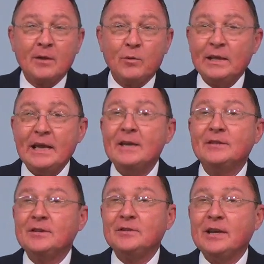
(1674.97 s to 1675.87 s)
One of the
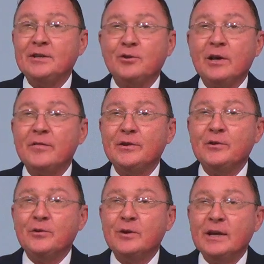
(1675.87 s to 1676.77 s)
easiest things you'll ever
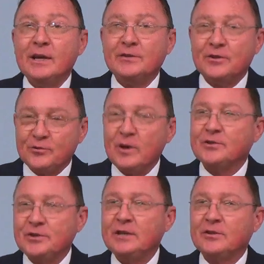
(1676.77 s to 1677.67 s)
do is to
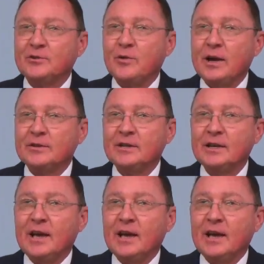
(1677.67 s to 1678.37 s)
trust Jesus Christ